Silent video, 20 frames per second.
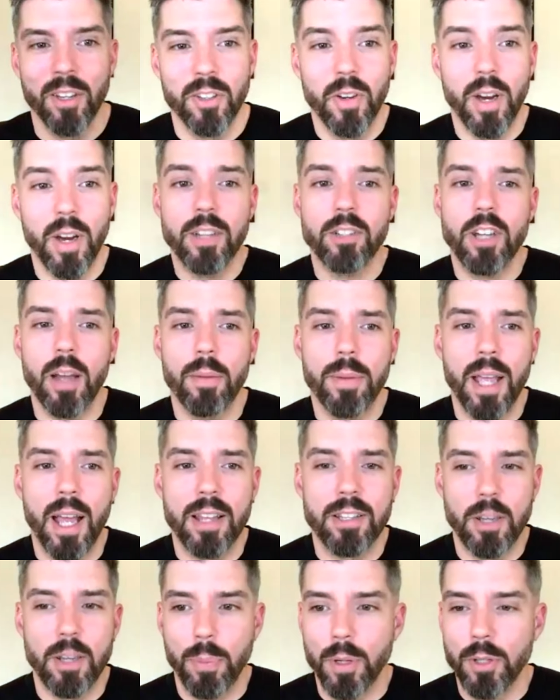great job,
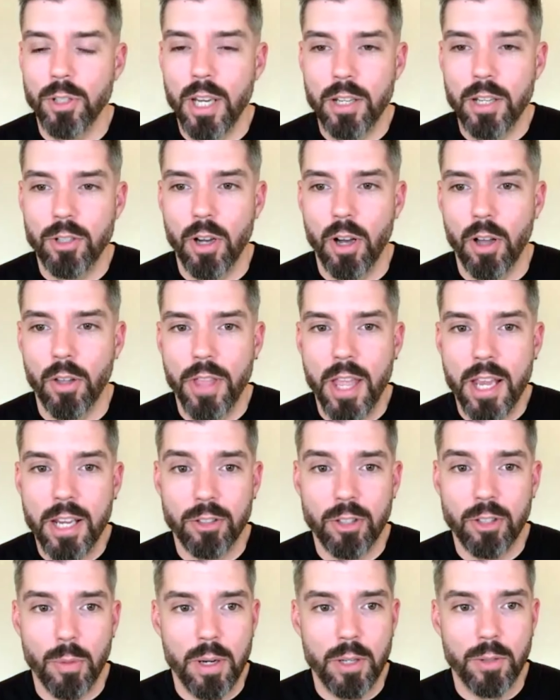guys. I appreciate you all. Thank
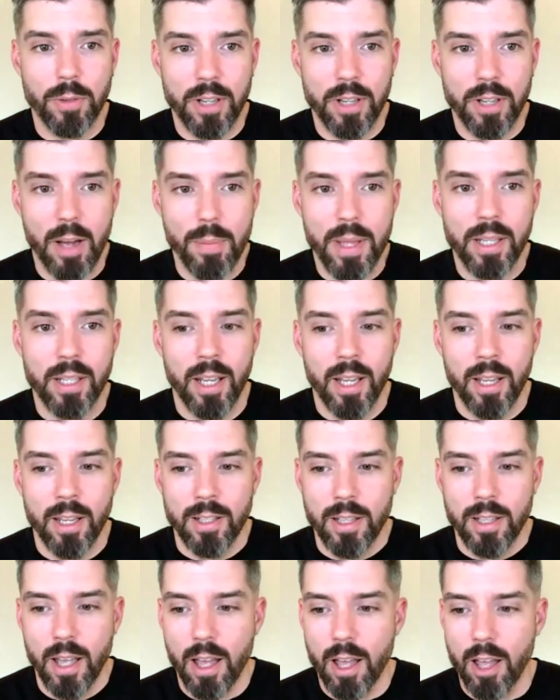you so much for coming.
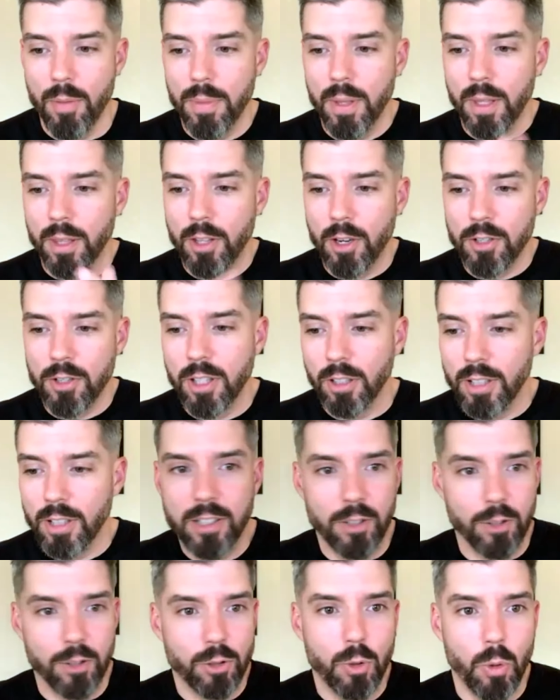There's the
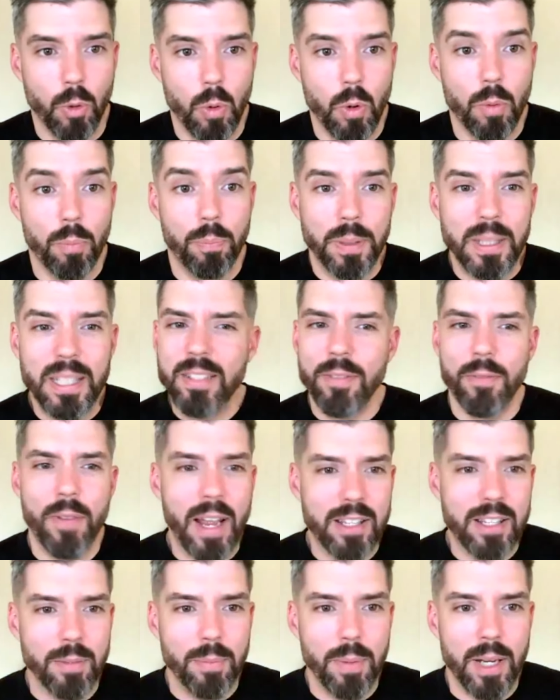link to school. Please
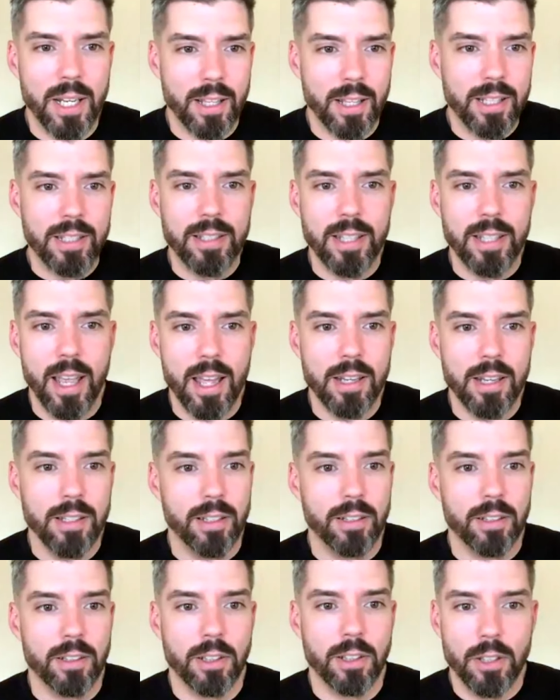invite somebody, like you said.
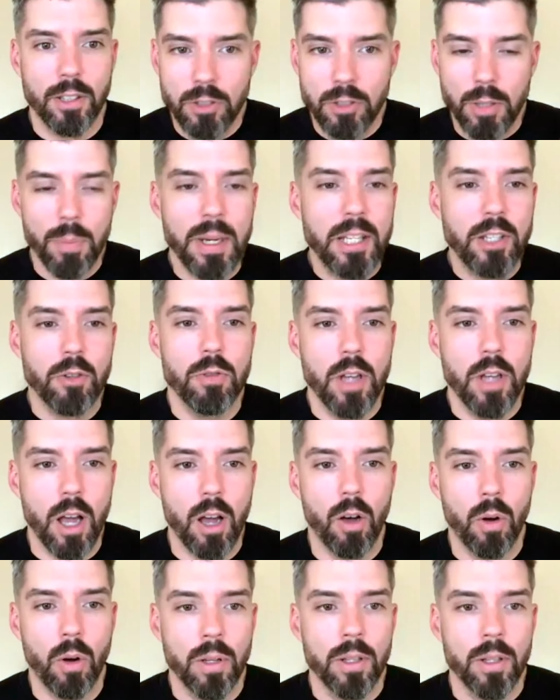There's somebody you
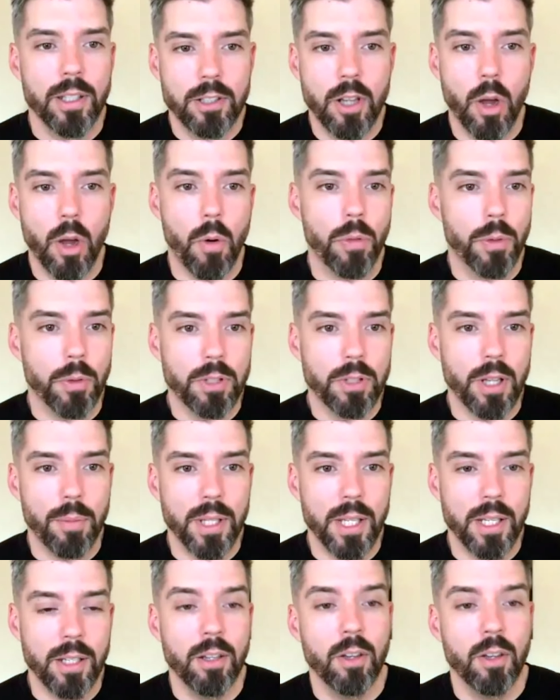know that's going through
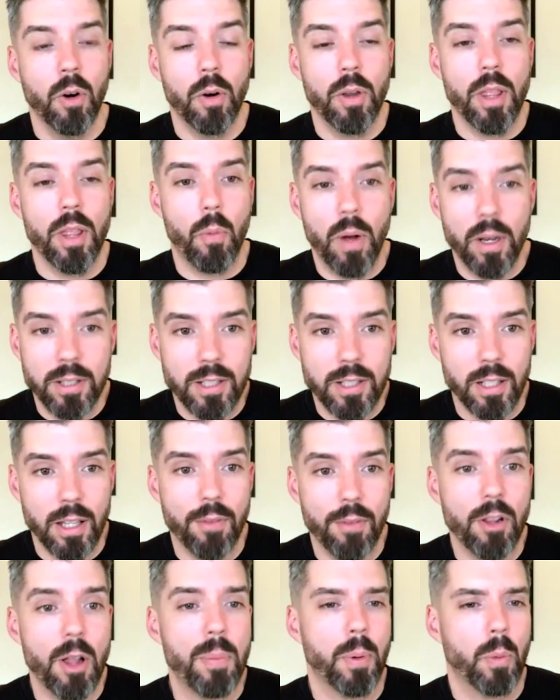something or that wants to
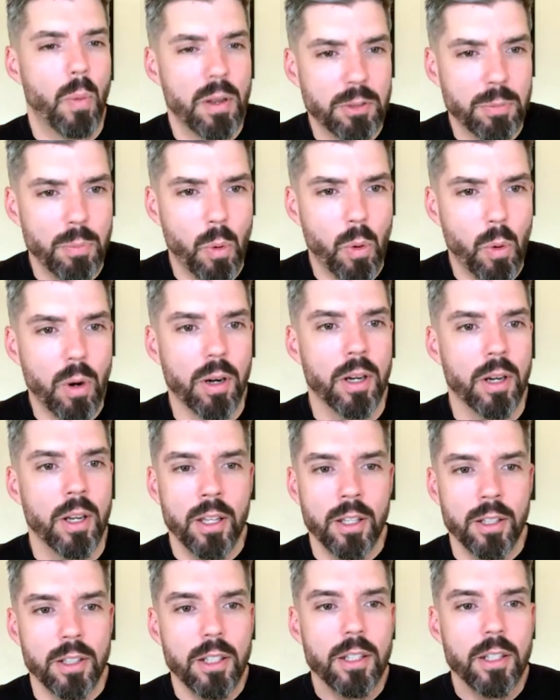level up or wants more.
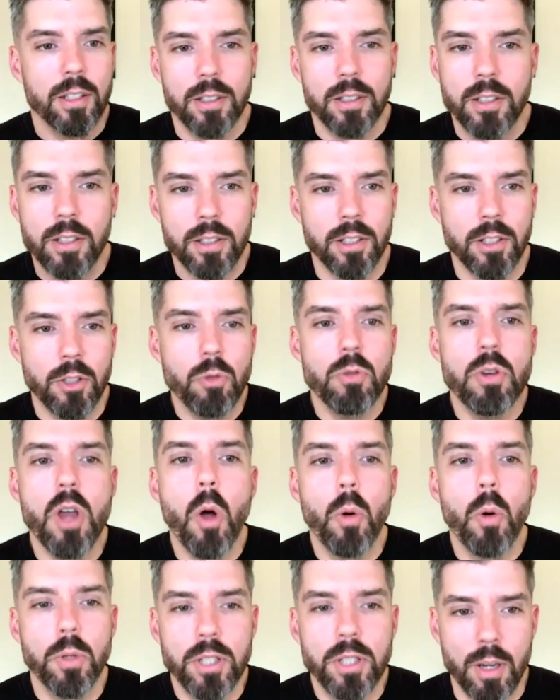You
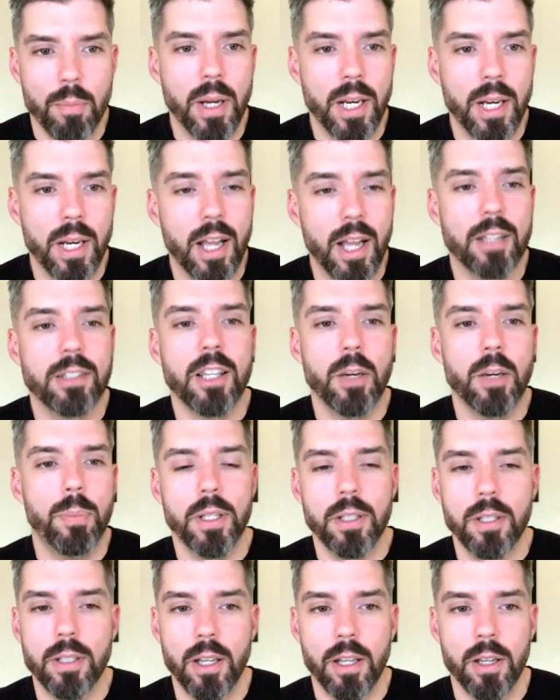know somebody. God's going to
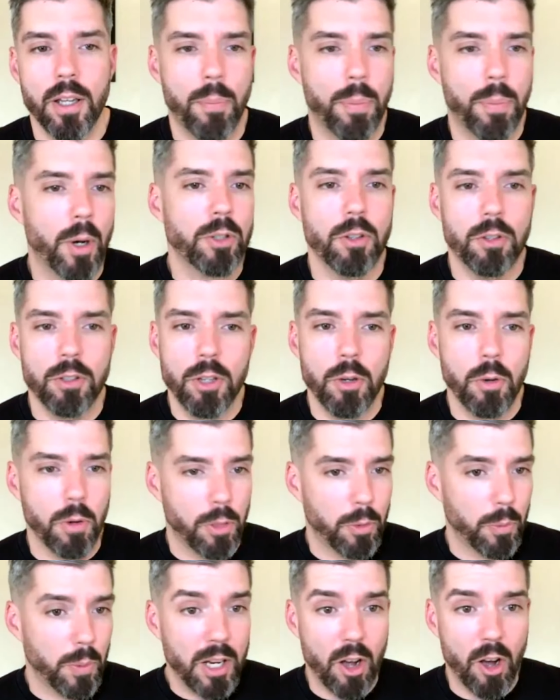put a person or two or
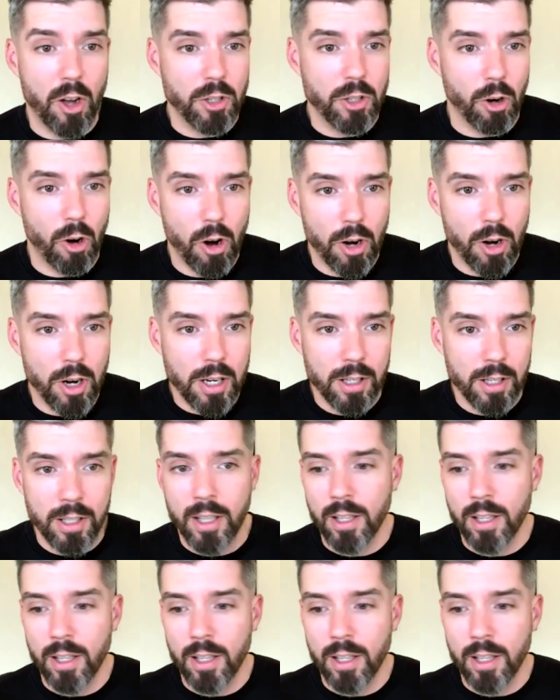three on your heart.